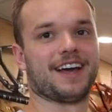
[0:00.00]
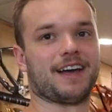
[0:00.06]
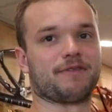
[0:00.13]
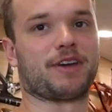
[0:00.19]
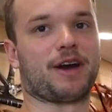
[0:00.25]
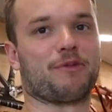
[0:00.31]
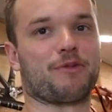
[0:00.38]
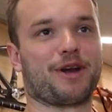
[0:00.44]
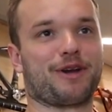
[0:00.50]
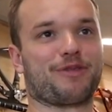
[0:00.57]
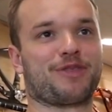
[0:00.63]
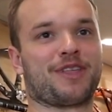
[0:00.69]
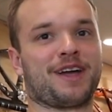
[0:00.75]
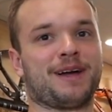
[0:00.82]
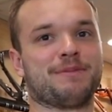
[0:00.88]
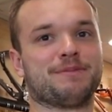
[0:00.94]
I've got weird
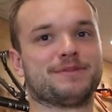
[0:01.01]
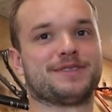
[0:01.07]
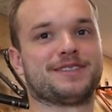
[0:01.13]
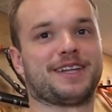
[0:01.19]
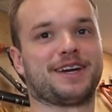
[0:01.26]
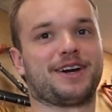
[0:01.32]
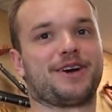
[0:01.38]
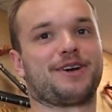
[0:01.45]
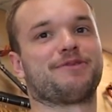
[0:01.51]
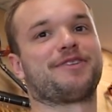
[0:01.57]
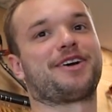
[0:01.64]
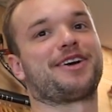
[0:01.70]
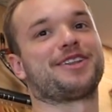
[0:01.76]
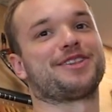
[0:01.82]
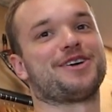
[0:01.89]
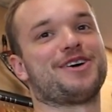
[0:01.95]
thumbs, they aren't
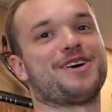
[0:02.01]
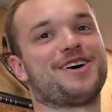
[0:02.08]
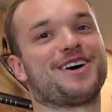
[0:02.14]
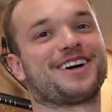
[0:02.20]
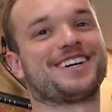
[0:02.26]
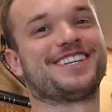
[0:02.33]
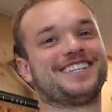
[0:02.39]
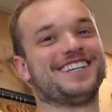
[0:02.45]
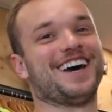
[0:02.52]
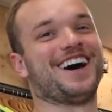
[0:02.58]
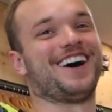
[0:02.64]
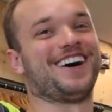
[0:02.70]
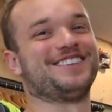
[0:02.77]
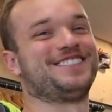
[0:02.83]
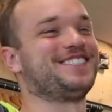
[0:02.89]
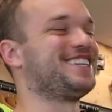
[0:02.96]
very long. No,
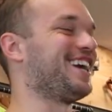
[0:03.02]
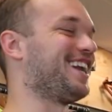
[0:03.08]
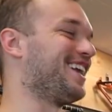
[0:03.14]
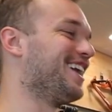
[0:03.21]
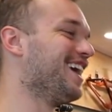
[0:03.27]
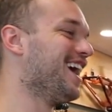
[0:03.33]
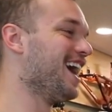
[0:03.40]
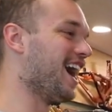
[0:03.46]
I'm just kidding.